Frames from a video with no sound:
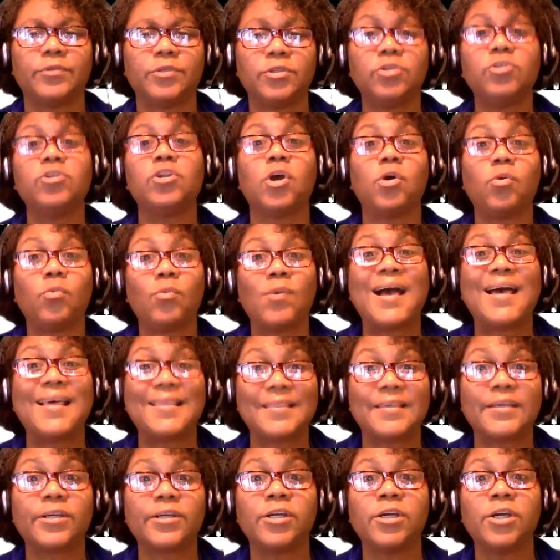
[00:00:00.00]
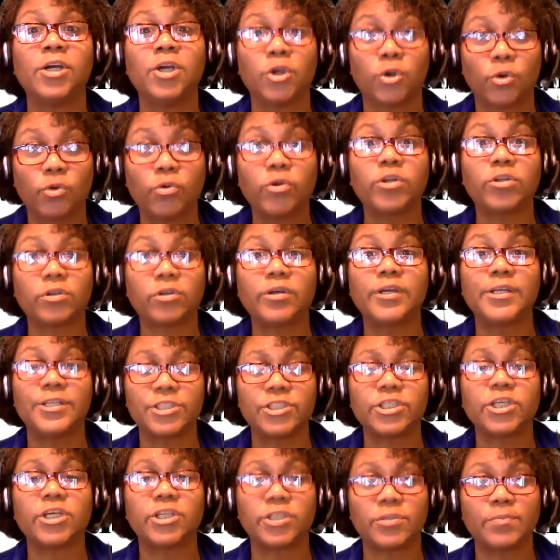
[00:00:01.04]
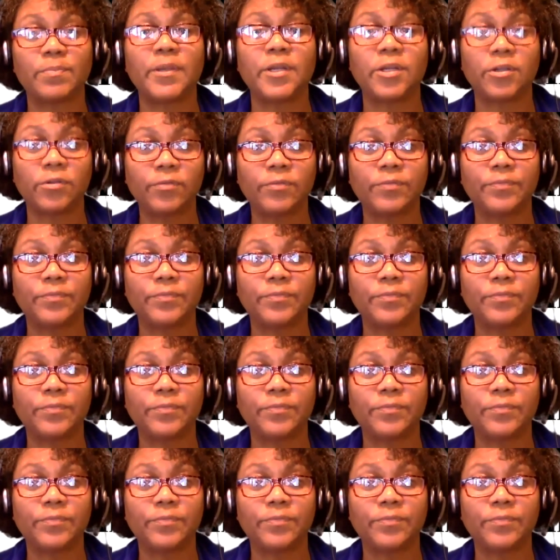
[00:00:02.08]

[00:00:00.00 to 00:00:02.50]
You know why they're critical and judgmental?